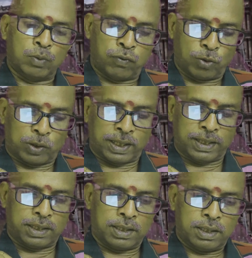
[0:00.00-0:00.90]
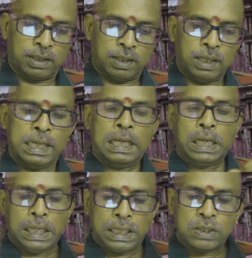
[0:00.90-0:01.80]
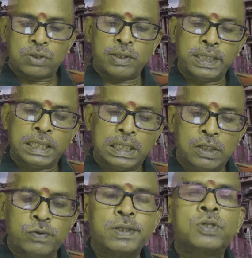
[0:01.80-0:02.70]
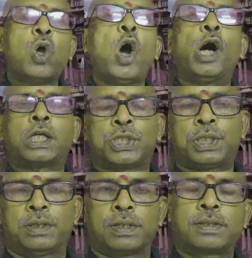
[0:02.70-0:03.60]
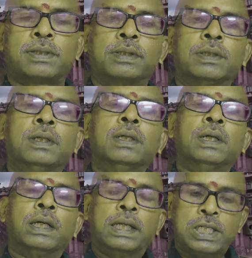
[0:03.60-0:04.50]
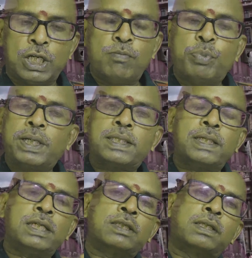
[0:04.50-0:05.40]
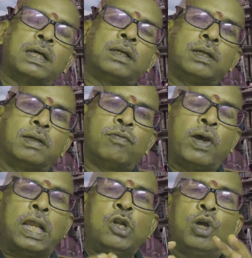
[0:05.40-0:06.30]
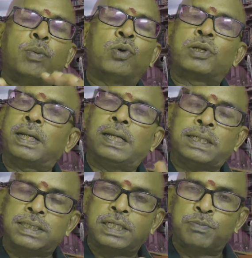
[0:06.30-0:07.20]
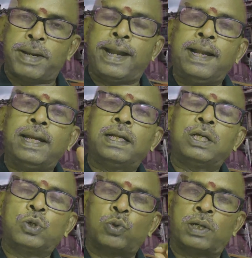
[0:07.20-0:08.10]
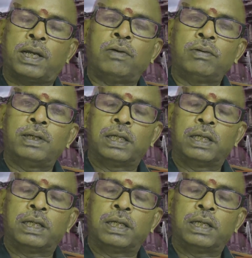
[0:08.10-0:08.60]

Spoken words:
floated. Electronic reverse auctions. In gem purchase, value above 10 lakhs, it is mandatory to have